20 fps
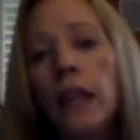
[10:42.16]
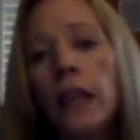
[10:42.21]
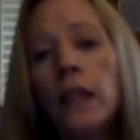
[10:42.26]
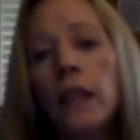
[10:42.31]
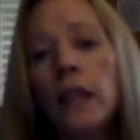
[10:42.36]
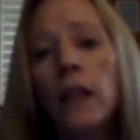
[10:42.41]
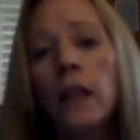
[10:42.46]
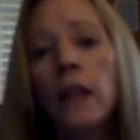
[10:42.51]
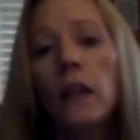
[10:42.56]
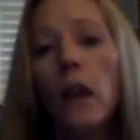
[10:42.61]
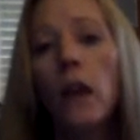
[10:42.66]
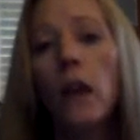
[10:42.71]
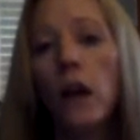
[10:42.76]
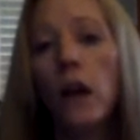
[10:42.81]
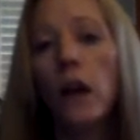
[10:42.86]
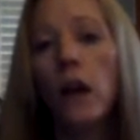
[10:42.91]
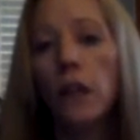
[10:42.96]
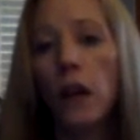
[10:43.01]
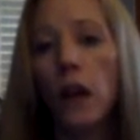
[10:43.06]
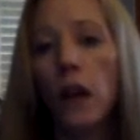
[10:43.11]
He said
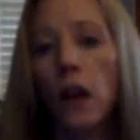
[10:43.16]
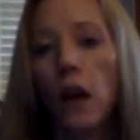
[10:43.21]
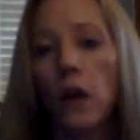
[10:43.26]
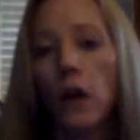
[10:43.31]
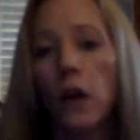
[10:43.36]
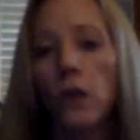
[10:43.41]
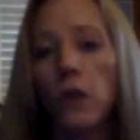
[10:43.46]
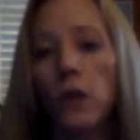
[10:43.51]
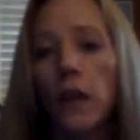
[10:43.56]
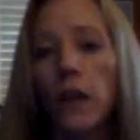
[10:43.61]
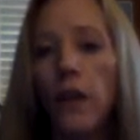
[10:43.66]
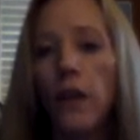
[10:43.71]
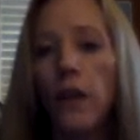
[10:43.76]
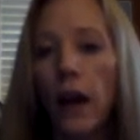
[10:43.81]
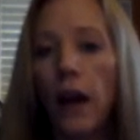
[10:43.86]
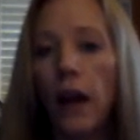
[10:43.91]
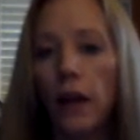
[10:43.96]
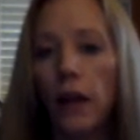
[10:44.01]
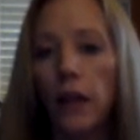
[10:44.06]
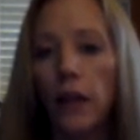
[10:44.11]
that laws are
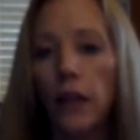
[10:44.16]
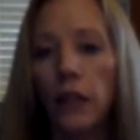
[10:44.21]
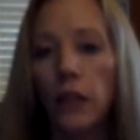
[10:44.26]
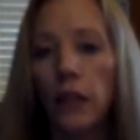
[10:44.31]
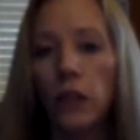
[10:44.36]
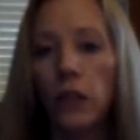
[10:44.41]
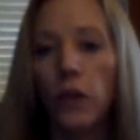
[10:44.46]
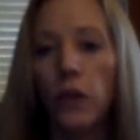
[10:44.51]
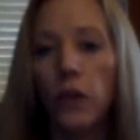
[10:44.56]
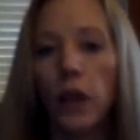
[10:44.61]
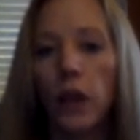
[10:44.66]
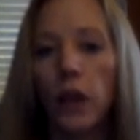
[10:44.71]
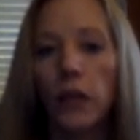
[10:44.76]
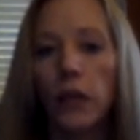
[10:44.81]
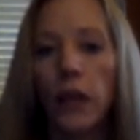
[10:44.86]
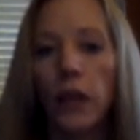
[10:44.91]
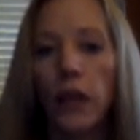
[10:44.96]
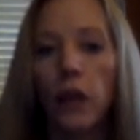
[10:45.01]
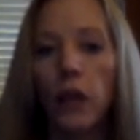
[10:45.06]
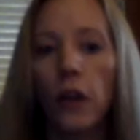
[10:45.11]
only valid
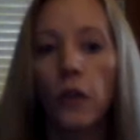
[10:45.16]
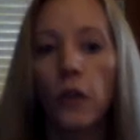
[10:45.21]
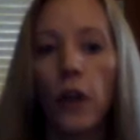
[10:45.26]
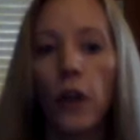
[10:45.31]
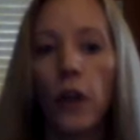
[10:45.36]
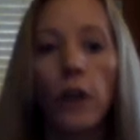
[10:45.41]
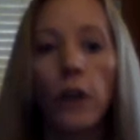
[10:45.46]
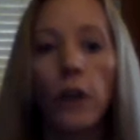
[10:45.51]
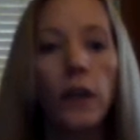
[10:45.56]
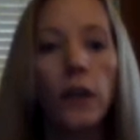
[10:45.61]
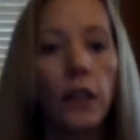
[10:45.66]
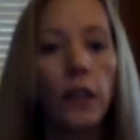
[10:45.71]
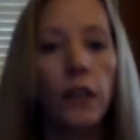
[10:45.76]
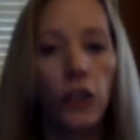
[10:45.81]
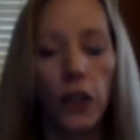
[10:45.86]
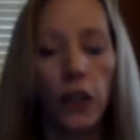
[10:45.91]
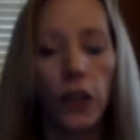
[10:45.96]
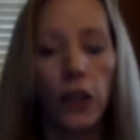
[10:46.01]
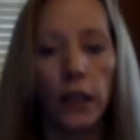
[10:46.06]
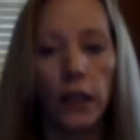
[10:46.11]
insofar as they are
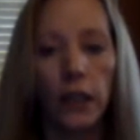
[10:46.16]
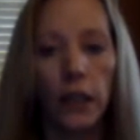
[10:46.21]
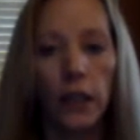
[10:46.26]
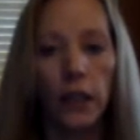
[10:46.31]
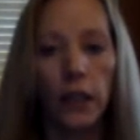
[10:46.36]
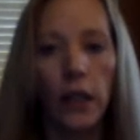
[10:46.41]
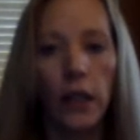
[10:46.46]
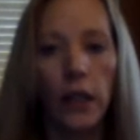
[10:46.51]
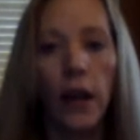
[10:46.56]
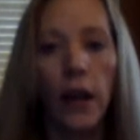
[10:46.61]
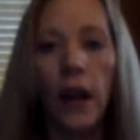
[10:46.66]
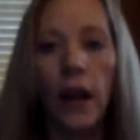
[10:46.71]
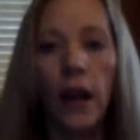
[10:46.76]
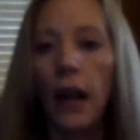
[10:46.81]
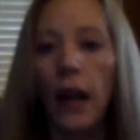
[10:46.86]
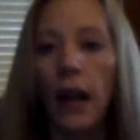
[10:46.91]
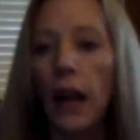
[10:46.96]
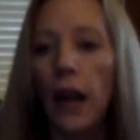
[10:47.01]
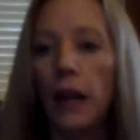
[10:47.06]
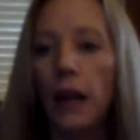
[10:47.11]
grounded in justice,
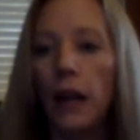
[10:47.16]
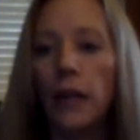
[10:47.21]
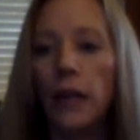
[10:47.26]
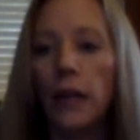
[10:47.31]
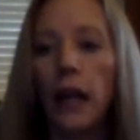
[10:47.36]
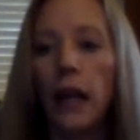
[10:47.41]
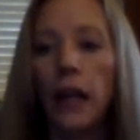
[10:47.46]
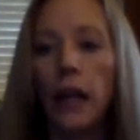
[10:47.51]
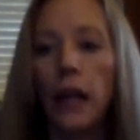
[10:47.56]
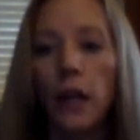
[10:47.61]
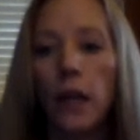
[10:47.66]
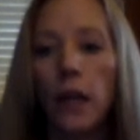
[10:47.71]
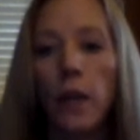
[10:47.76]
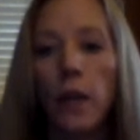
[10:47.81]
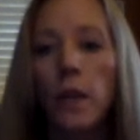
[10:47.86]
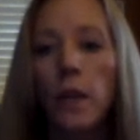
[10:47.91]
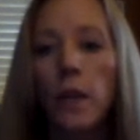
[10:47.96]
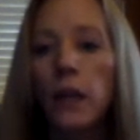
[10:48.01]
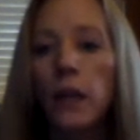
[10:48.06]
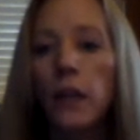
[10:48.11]
and a
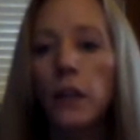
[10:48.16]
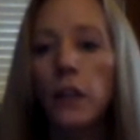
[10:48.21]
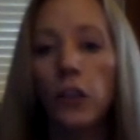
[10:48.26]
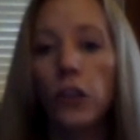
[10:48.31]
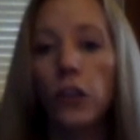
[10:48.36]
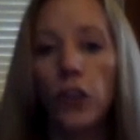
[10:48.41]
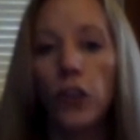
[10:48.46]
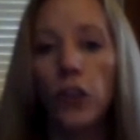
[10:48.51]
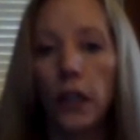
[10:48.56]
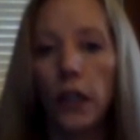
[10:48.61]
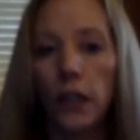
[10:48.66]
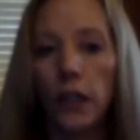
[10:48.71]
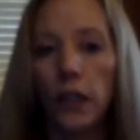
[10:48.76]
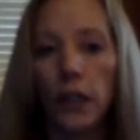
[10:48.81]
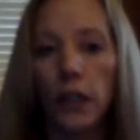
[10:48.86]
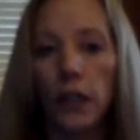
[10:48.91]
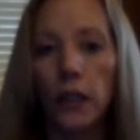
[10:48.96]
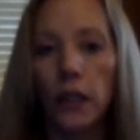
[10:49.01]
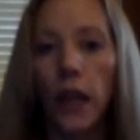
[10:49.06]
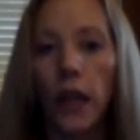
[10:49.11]
commitment to
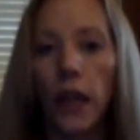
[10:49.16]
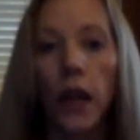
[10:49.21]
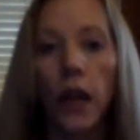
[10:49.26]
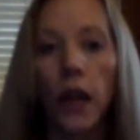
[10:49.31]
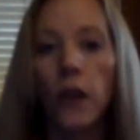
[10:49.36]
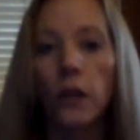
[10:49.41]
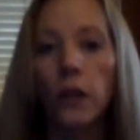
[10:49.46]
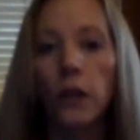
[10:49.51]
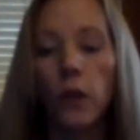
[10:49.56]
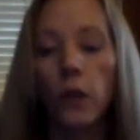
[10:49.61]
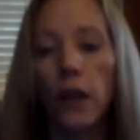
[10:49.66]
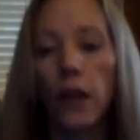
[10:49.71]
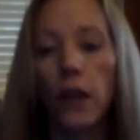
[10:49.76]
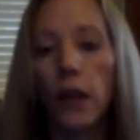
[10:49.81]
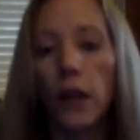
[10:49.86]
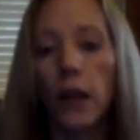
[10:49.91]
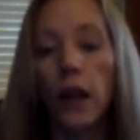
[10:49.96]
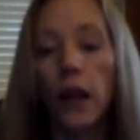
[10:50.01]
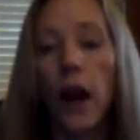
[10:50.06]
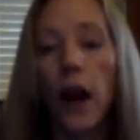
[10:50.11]
justice carries
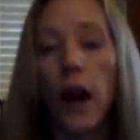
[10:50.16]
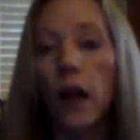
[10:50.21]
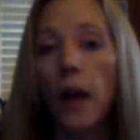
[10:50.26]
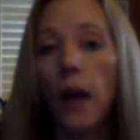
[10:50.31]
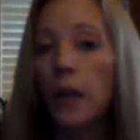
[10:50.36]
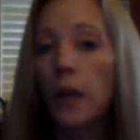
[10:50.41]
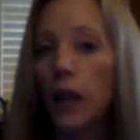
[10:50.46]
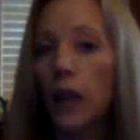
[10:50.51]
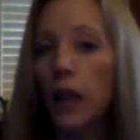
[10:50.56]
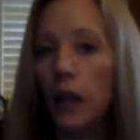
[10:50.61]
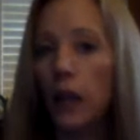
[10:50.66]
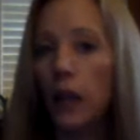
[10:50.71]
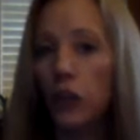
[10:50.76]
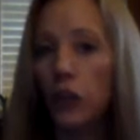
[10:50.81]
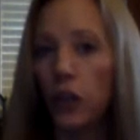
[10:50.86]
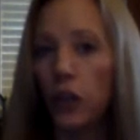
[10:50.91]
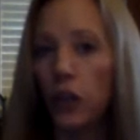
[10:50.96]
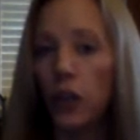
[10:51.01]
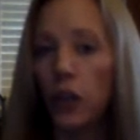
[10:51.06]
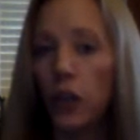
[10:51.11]
with it an
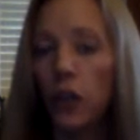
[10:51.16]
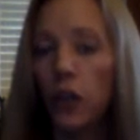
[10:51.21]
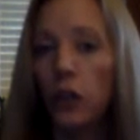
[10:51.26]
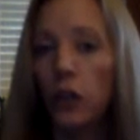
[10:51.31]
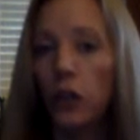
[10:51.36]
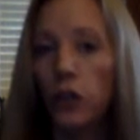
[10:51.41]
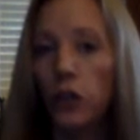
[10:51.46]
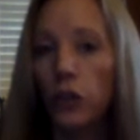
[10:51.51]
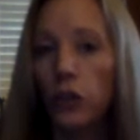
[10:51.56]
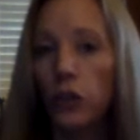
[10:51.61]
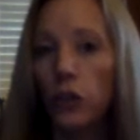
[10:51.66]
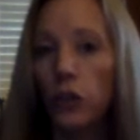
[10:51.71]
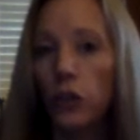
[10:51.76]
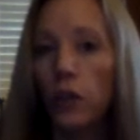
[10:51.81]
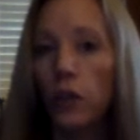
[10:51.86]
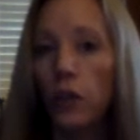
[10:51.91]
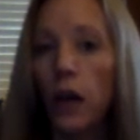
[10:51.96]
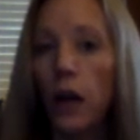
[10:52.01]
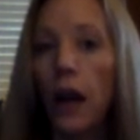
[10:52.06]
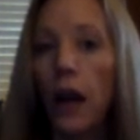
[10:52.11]
obligation
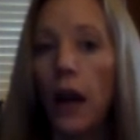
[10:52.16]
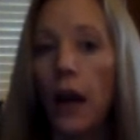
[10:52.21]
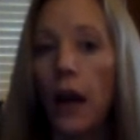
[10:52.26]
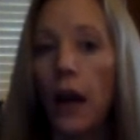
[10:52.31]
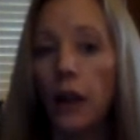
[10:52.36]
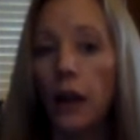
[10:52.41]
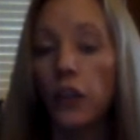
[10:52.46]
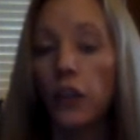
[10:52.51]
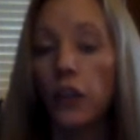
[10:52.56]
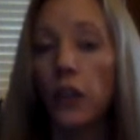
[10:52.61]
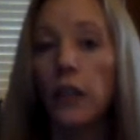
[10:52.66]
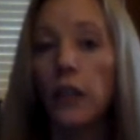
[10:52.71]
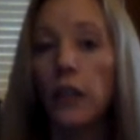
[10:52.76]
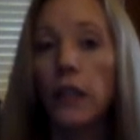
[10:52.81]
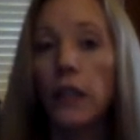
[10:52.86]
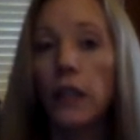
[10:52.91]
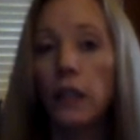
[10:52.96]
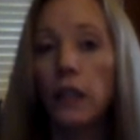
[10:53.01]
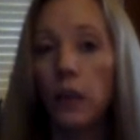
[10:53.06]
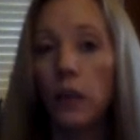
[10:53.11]
to
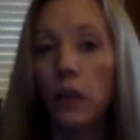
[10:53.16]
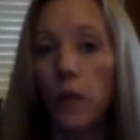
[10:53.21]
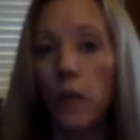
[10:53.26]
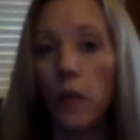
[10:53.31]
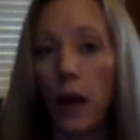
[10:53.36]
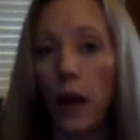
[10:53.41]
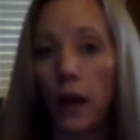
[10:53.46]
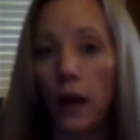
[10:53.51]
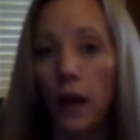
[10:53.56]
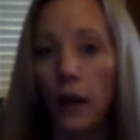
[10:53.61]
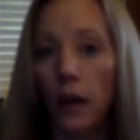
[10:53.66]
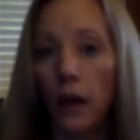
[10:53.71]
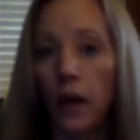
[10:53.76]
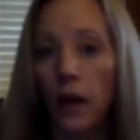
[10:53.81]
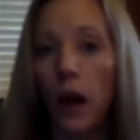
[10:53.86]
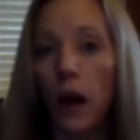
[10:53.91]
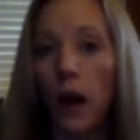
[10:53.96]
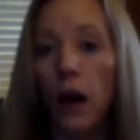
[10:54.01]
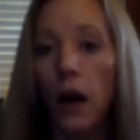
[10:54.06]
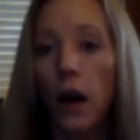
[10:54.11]
actually disobey
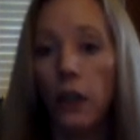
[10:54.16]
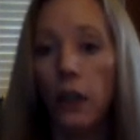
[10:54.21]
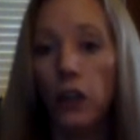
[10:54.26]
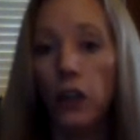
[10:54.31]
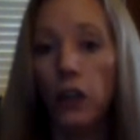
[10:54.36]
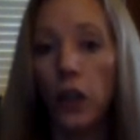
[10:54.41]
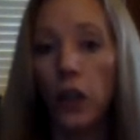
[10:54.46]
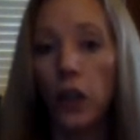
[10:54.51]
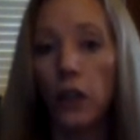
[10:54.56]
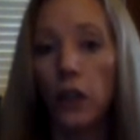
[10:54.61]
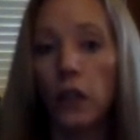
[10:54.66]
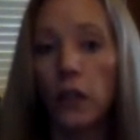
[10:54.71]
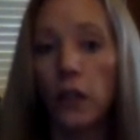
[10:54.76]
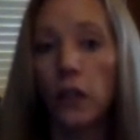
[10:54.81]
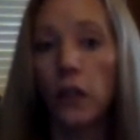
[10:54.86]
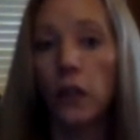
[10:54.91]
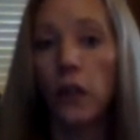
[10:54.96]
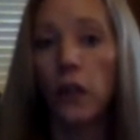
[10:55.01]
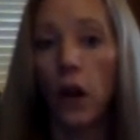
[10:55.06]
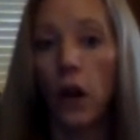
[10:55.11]

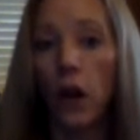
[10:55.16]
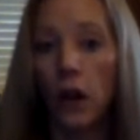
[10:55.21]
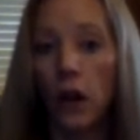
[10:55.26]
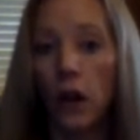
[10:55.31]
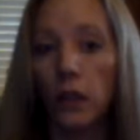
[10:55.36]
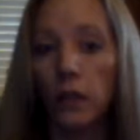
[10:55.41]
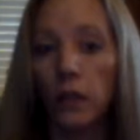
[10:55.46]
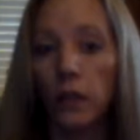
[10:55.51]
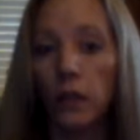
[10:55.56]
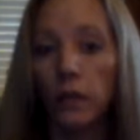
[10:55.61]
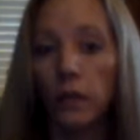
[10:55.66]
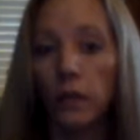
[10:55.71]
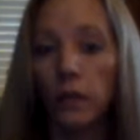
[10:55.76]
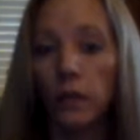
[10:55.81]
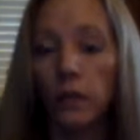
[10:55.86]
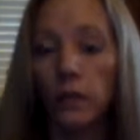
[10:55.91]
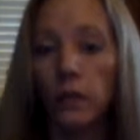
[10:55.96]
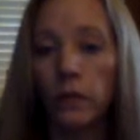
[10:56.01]
unjust laws.